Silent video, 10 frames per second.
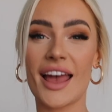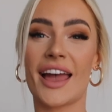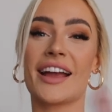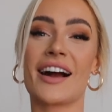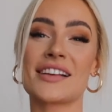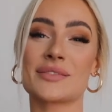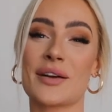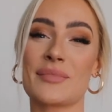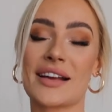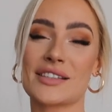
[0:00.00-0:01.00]
Hey guys,
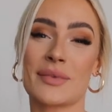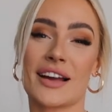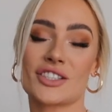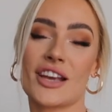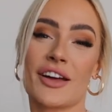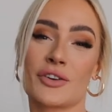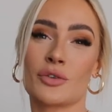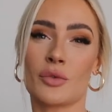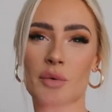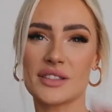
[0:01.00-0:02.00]
welcome back to my
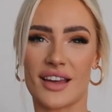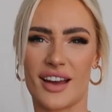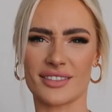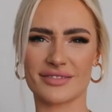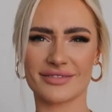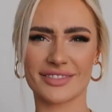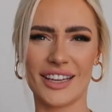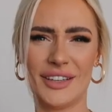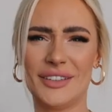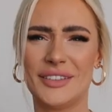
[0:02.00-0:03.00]
channel. What was that?
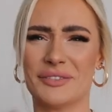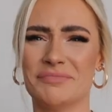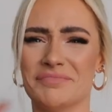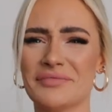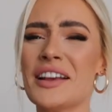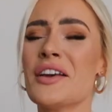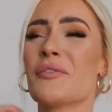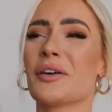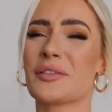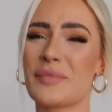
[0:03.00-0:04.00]

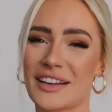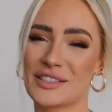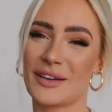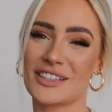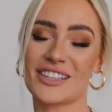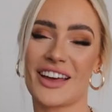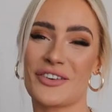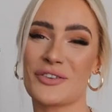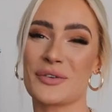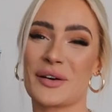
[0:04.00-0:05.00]
Welcome back to my
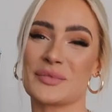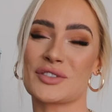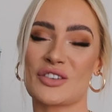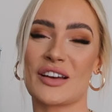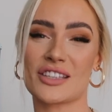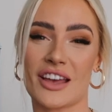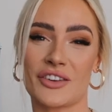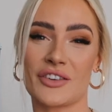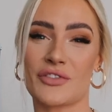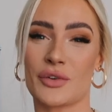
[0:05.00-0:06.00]
channel, or welcome to my
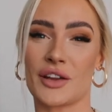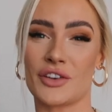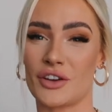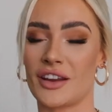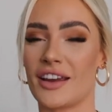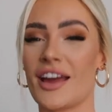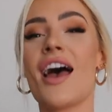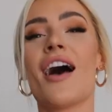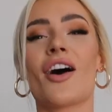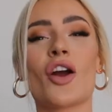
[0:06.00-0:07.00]
channel if you are new here.
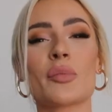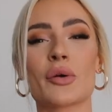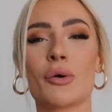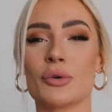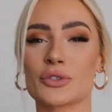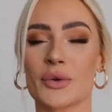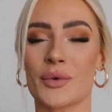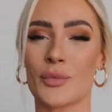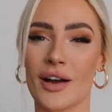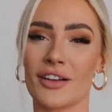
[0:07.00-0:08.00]
I hope you're all
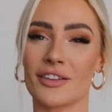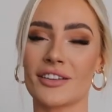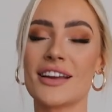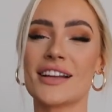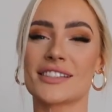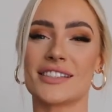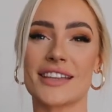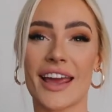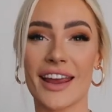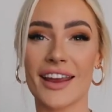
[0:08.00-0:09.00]
doing well.
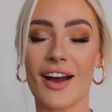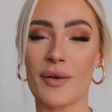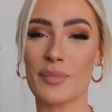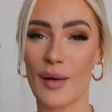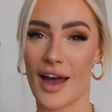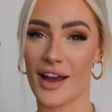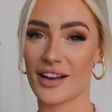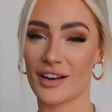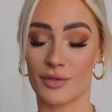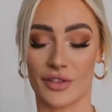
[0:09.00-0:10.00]
Today I'm
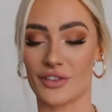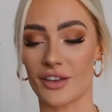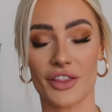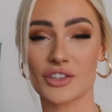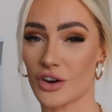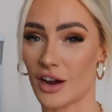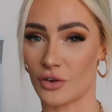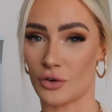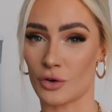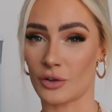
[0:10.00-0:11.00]
back with another try
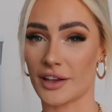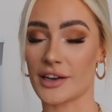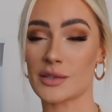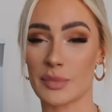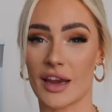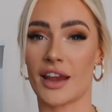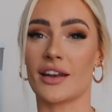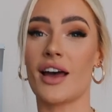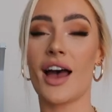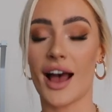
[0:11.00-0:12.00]
on haul. It has
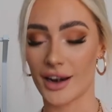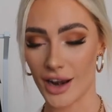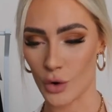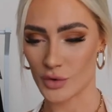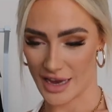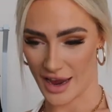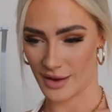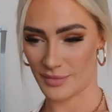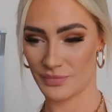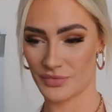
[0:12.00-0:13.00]
been a long
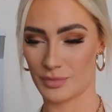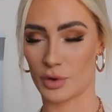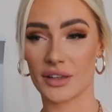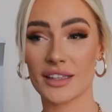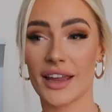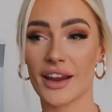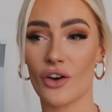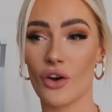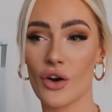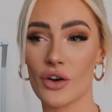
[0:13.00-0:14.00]
time, probably like